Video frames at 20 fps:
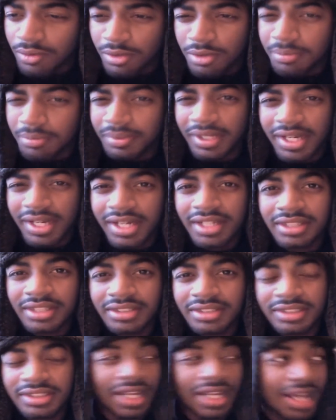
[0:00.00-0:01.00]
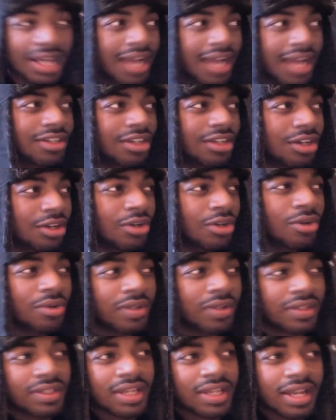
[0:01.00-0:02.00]
World players that I know
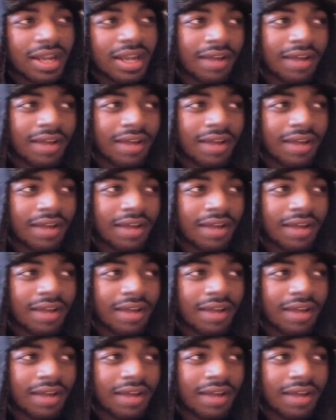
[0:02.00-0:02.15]
and that